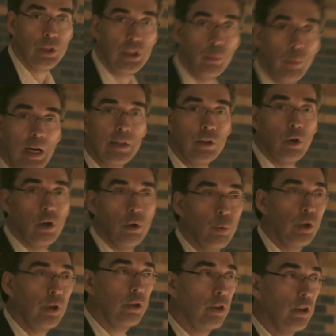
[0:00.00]
see white-collar
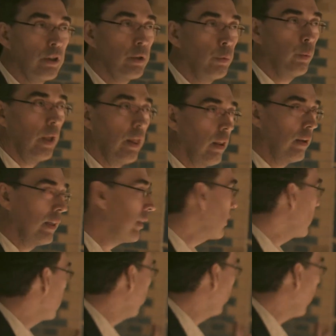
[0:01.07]
workers.
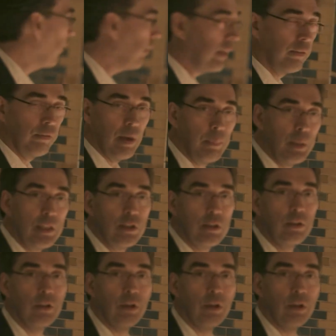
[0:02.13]
It's very reminiscent